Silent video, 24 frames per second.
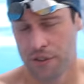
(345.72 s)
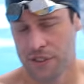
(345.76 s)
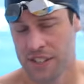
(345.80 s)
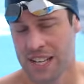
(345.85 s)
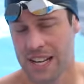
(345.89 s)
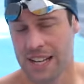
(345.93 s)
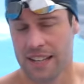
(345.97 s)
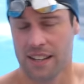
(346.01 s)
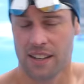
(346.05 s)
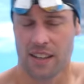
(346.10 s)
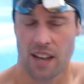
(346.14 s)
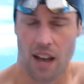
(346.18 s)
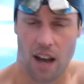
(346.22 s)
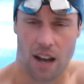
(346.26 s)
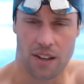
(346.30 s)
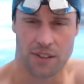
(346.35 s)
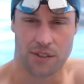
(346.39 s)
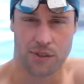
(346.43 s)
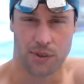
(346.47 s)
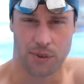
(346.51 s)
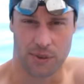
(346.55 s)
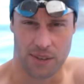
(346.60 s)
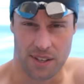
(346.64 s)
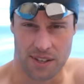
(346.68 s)
obviously
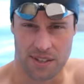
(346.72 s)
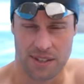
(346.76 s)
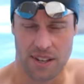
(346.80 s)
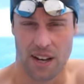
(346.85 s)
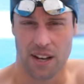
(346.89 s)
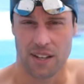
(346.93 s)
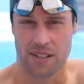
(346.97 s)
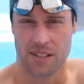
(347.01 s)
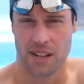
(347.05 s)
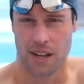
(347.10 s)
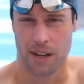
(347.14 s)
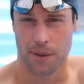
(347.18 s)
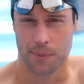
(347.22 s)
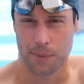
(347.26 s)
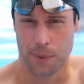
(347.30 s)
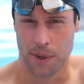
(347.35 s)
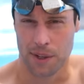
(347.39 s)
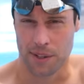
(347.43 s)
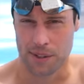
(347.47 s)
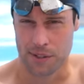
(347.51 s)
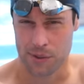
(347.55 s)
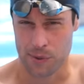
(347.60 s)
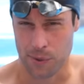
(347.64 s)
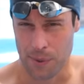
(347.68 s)
can't talk the entire time
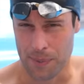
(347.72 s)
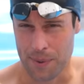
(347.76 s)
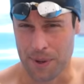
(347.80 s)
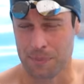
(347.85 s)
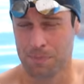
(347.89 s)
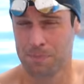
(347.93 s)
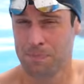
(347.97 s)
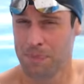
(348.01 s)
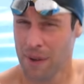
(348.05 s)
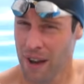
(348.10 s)
while swimming,